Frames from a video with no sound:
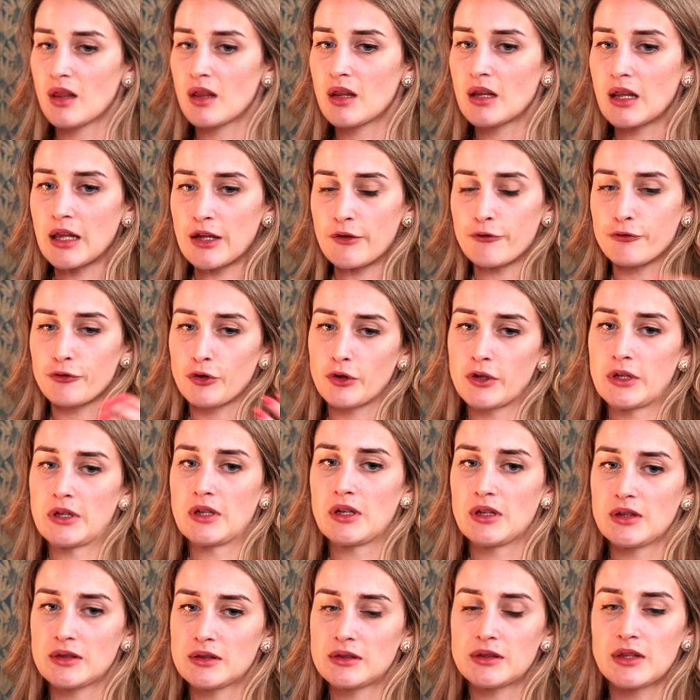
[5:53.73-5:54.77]
like for
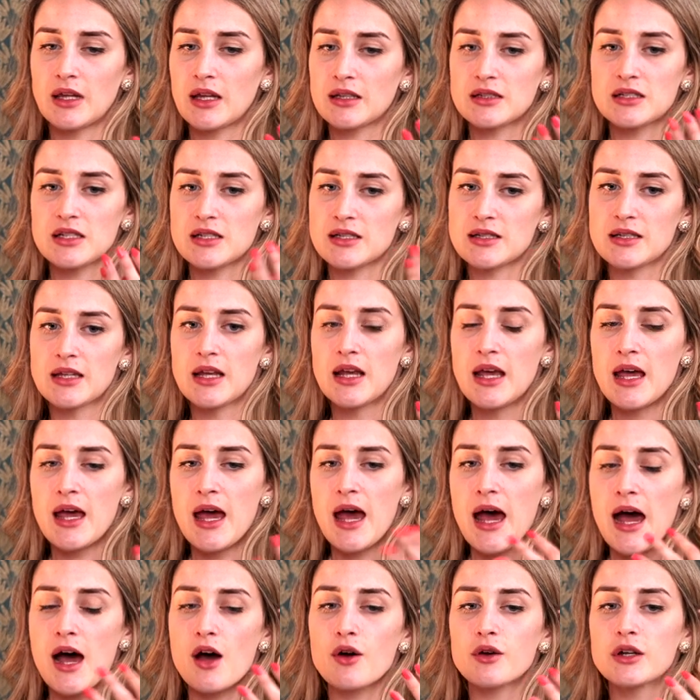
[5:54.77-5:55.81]
that just
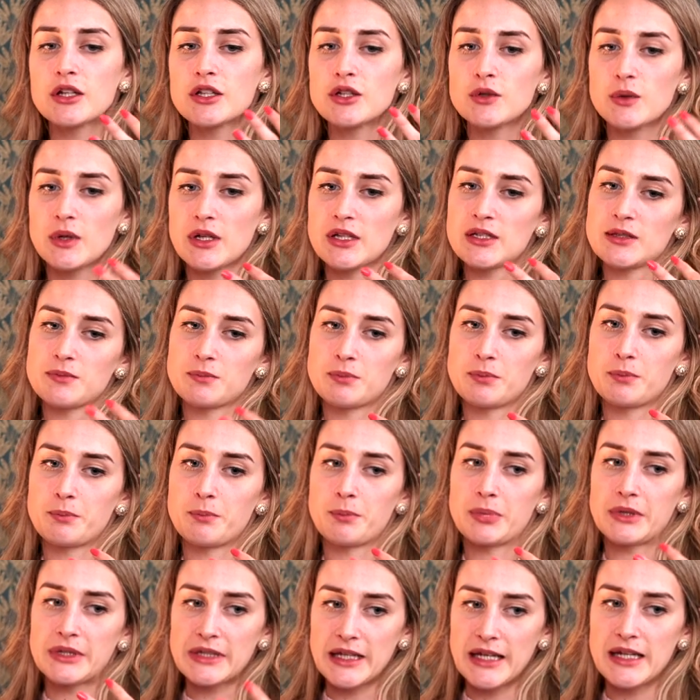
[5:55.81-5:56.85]
how can you
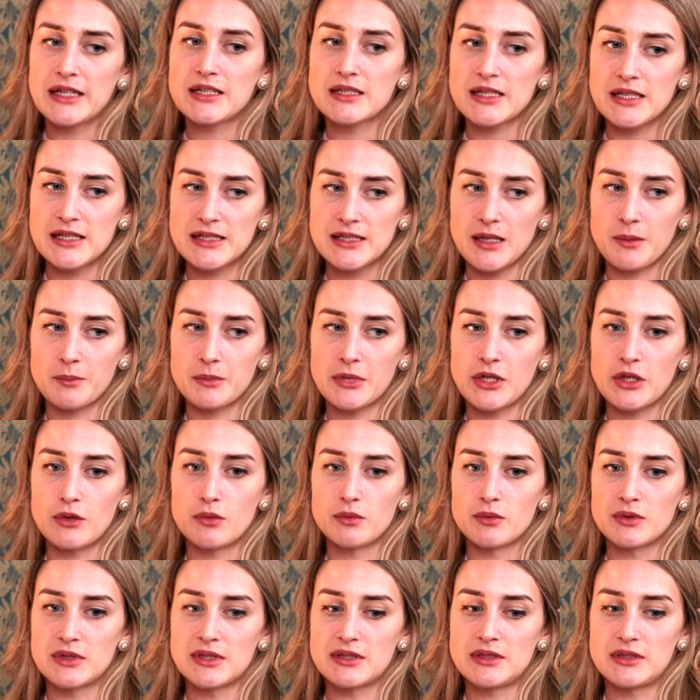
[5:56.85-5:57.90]
explain to somebody
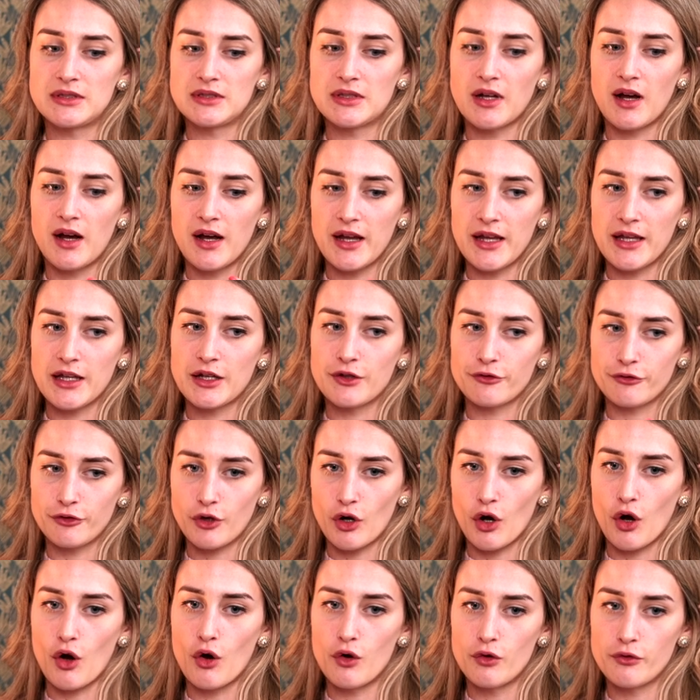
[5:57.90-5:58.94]
who's dying of
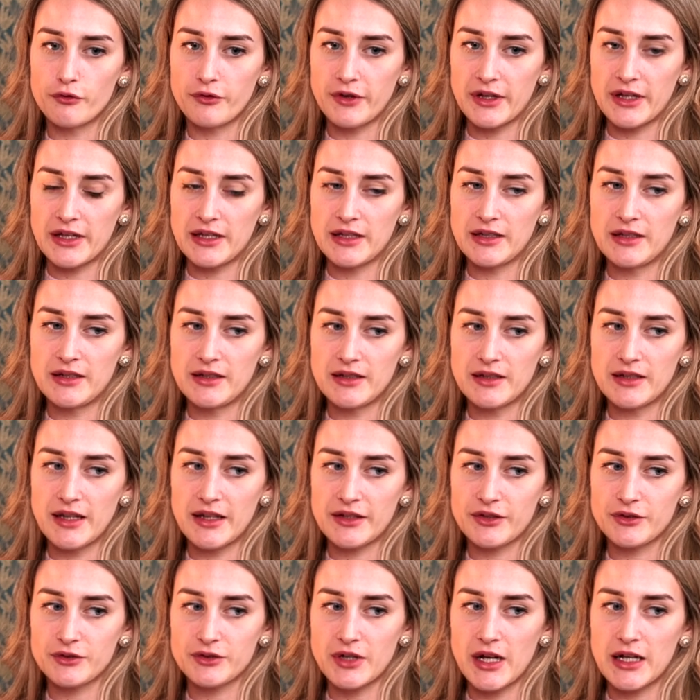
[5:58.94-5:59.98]
COVID
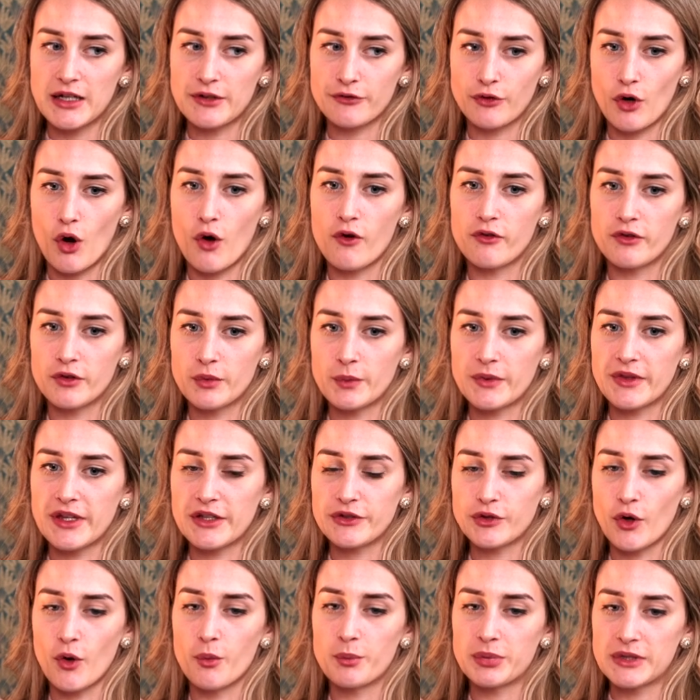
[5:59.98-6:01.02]
that they're dying of COVID when they
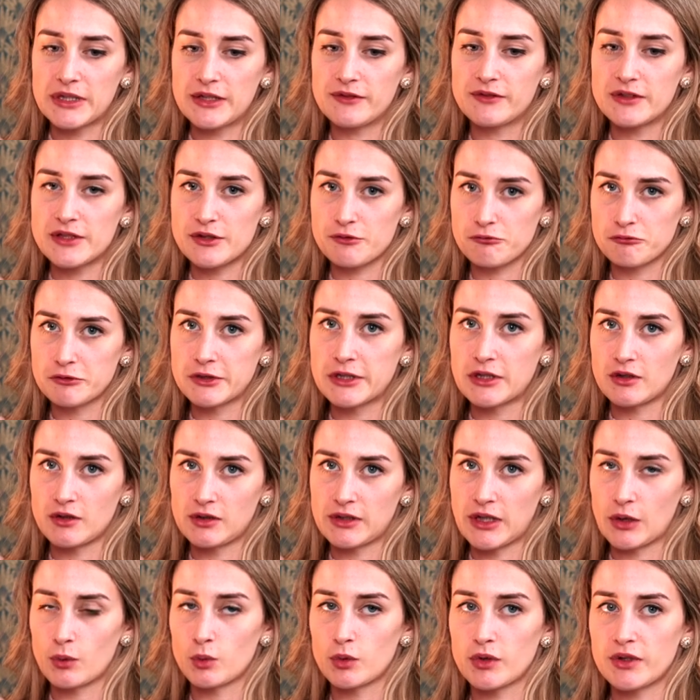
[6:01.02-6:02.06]
don't believe it's real?
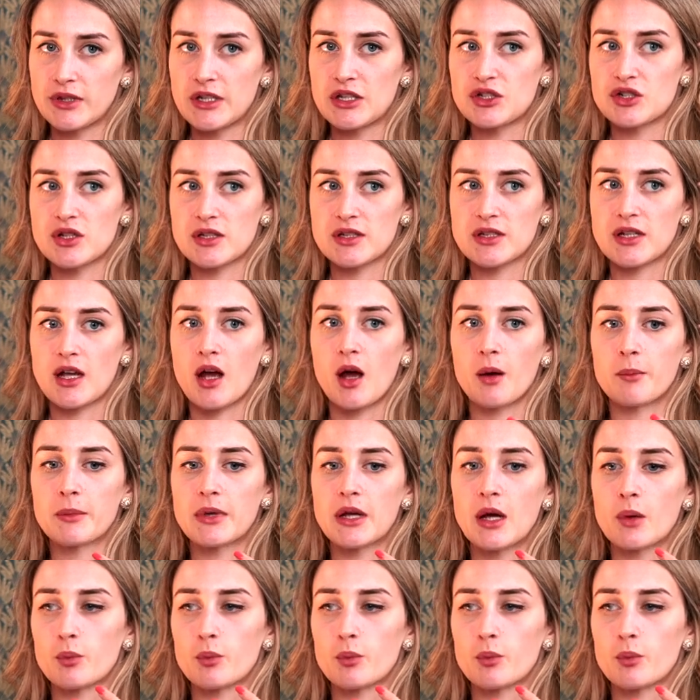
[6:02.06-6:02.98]
Like were they just coming